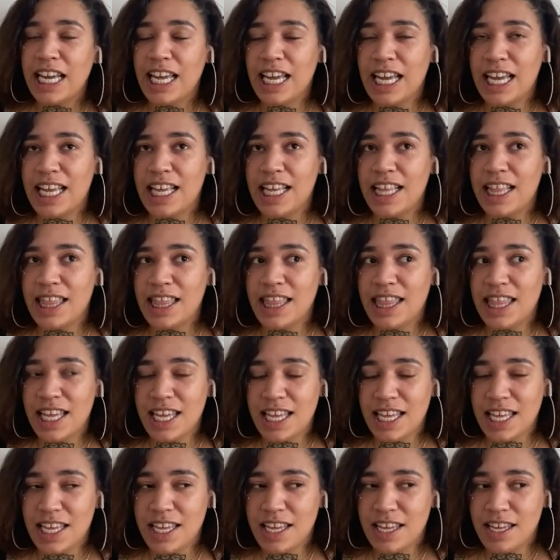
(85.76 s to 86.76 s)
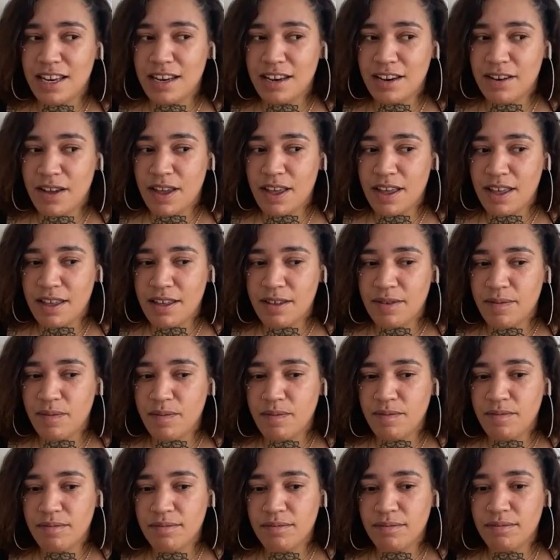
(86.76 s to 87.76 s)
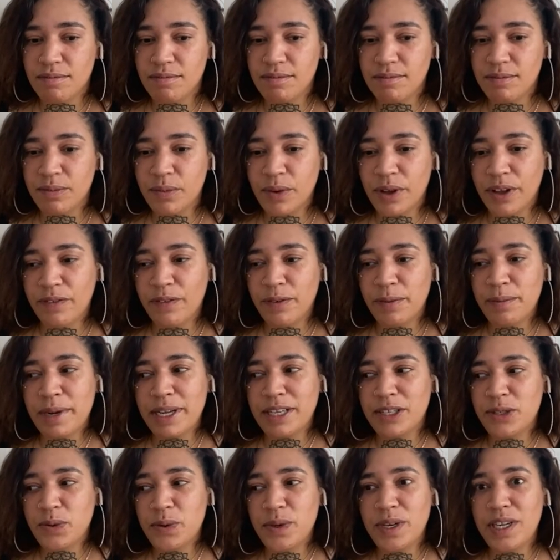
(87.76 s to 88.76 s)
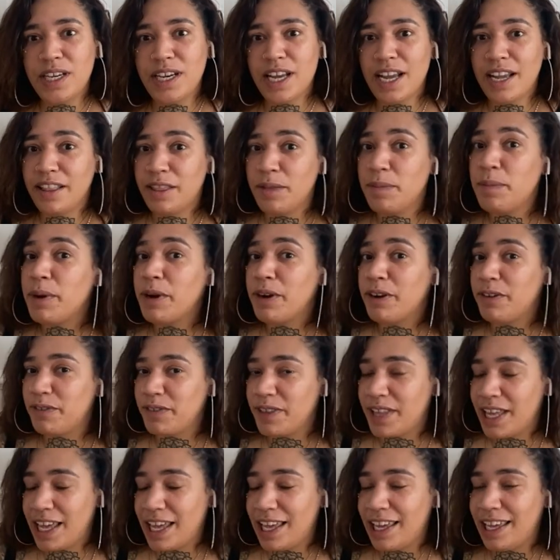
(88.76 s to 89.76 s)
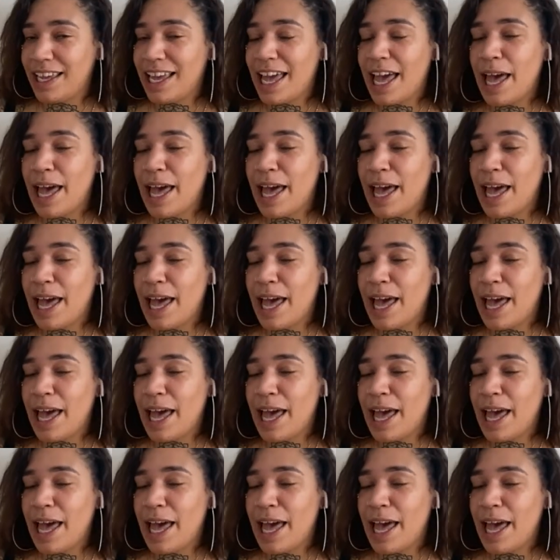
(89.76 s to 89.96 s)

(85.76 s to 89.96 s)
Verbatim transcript: And then um, what for my 29th birthday,